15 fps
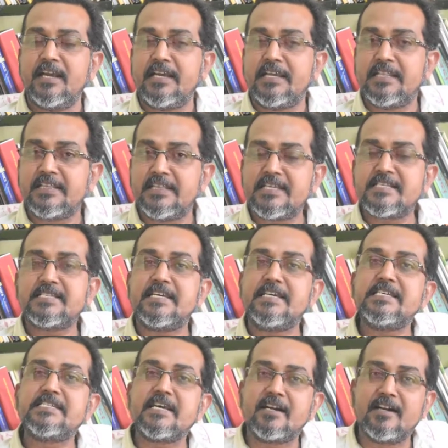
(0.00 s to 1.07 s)
This
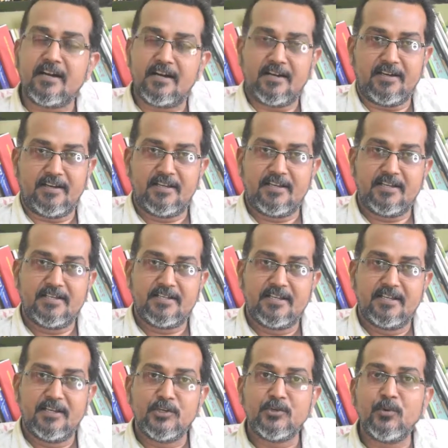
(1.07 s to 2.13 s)
is a guide
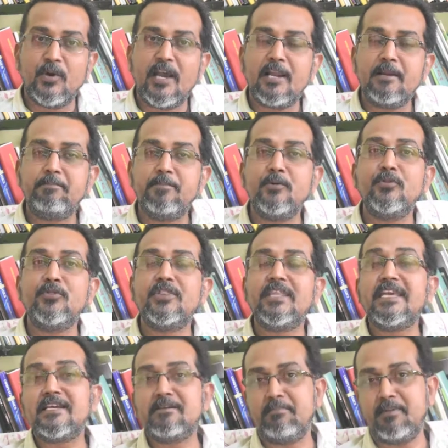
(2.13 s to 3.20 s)
to help you
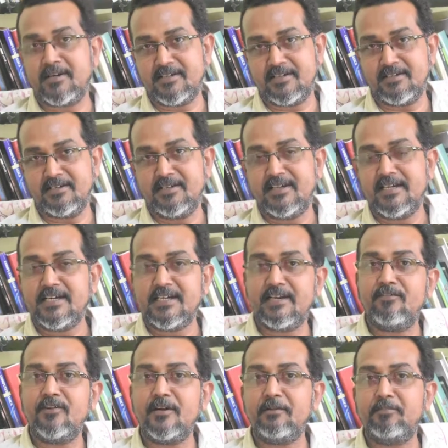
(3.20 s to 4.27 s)
think better,
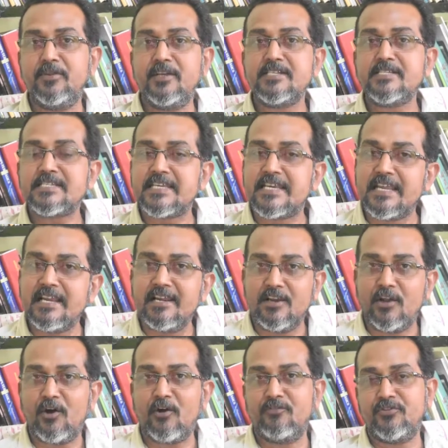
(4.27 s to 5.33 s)
develop the skill
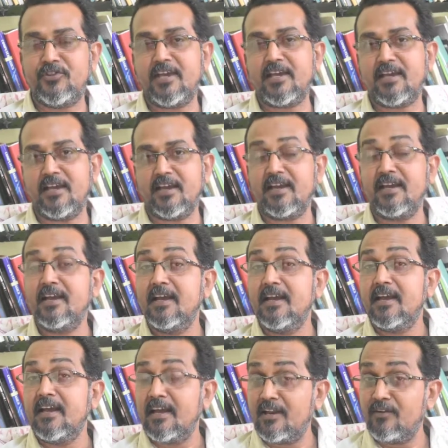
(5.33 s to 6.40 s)
of thinking.
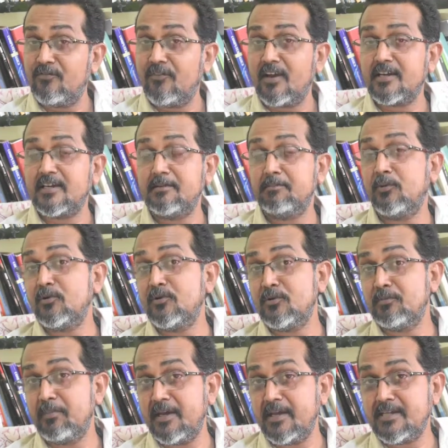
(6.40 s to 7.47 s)
In fact, De Bono
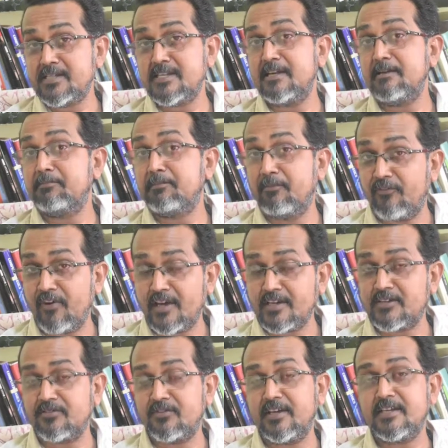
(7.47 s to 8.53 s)
makes in a
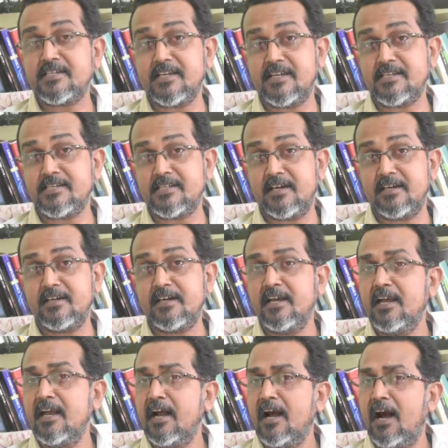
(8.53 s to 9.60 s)
prefatory says that
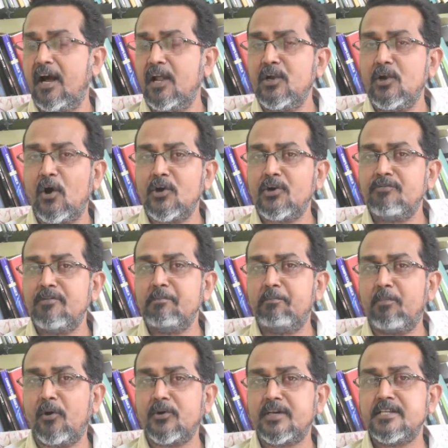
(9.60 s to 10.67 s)
a lot of
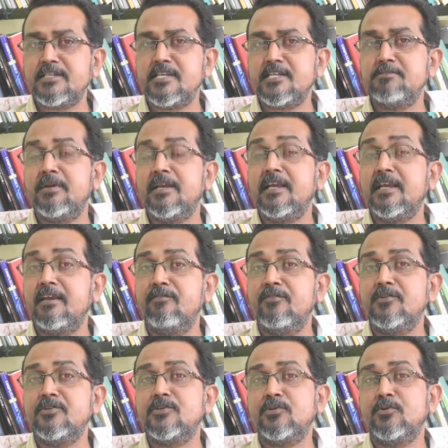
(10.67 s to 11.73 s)
importance is being
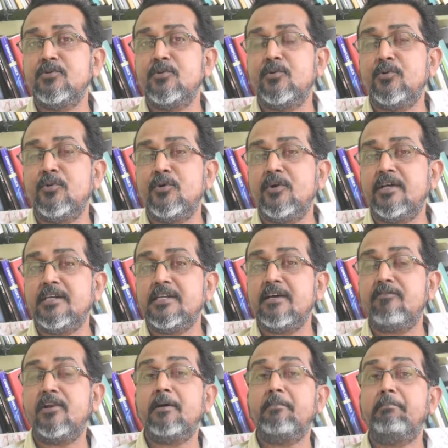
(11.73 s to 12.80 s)
given to
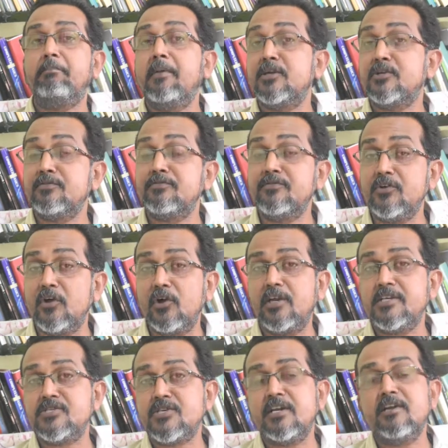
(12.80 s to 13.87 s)
development of
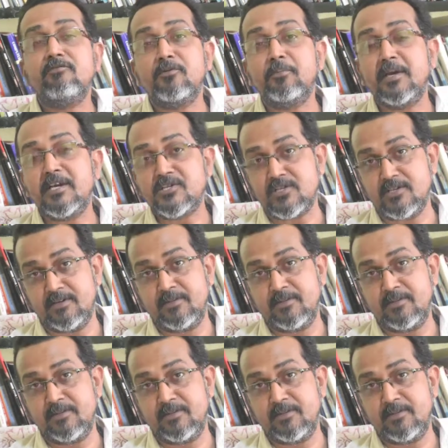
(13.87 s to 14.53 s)
knowledge and information,